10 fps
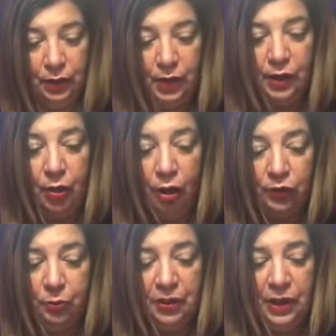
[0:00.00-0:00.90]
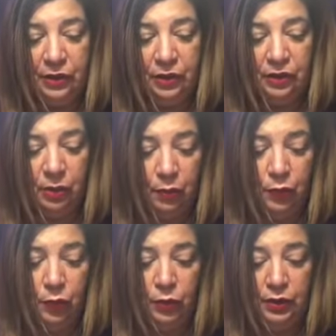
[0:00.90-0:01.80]
It could also be that some of
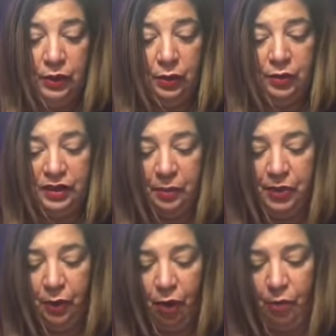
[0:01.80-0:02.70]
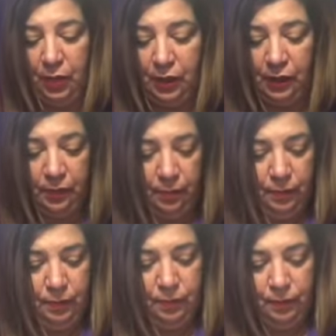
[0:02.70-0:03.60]
you were dealing with something karmic,
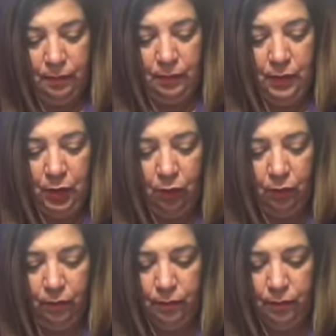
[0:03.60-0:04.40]
you know,